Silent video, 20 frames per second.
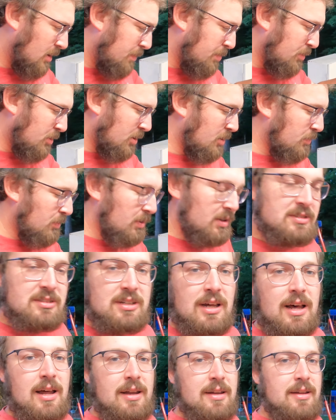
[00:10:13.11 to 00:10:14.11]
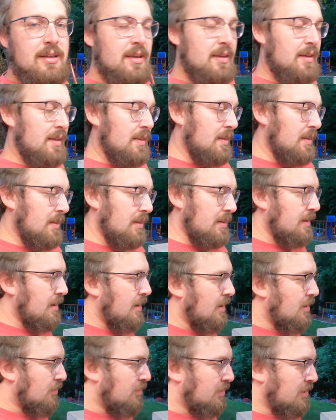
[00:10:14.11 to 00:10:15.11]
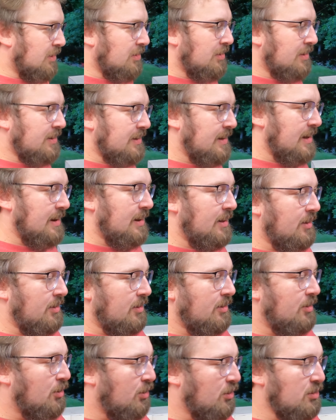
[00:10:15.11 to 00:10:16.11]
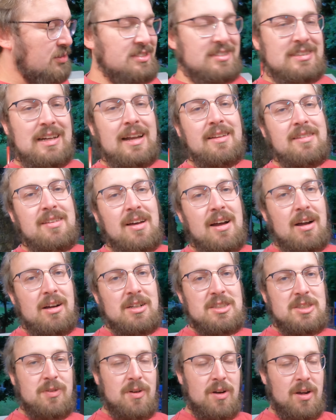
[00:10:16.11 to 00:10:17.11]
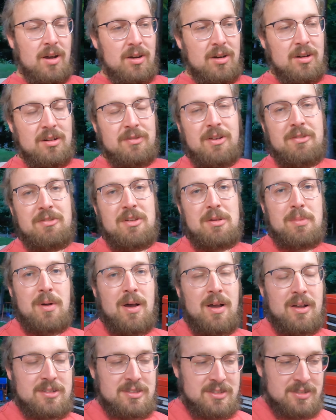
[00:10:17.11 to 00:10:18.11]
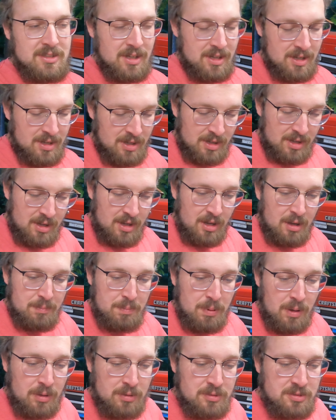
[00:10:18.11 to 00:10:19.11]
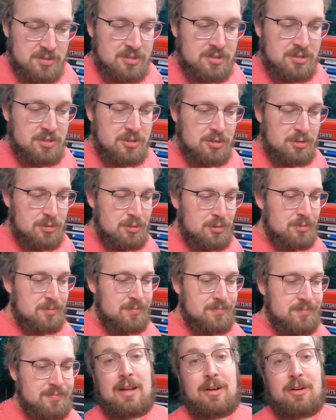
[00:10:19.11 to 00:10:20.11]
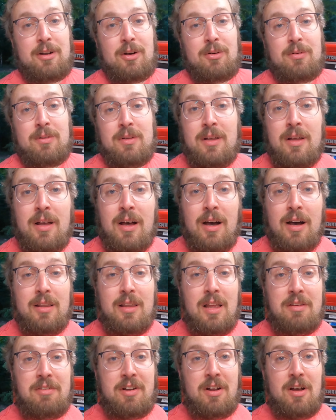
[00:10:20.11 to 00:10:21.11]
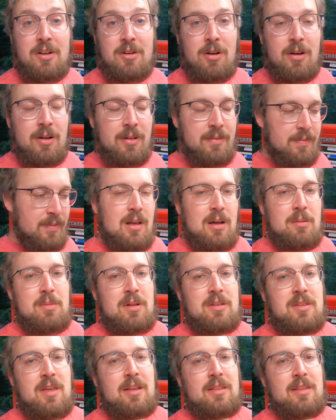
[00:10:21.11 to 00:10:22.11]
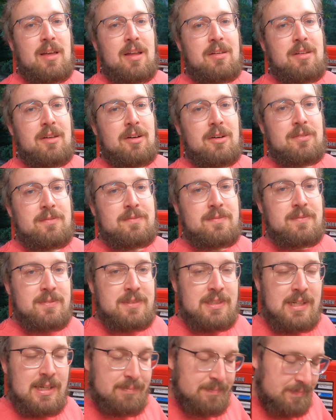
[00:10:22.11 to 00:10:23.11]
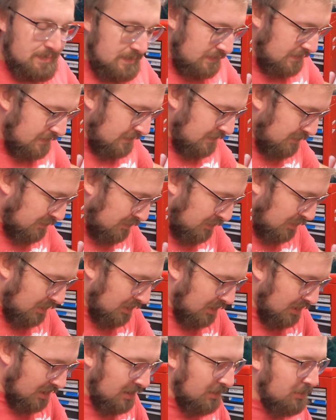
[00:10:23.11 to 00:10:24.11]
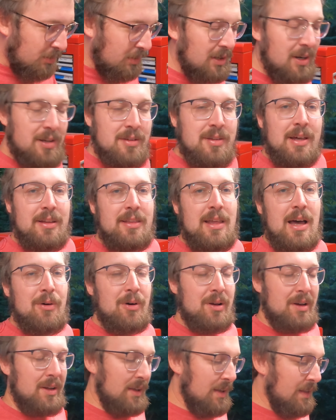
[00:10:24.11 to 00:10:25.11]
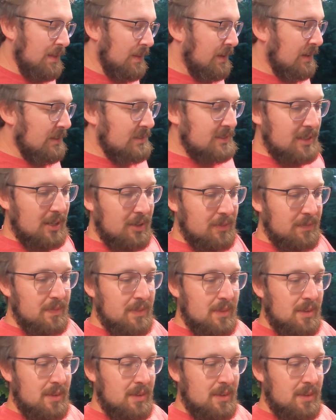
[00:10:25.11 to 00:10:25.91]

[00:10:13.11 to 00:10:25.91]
couple good ones on. You know, when you're looking at a whole set of tires for 150 bucks opposed to, I don't know, 1100, I'm gonna take that deal. Yep, we're gonna take that one. So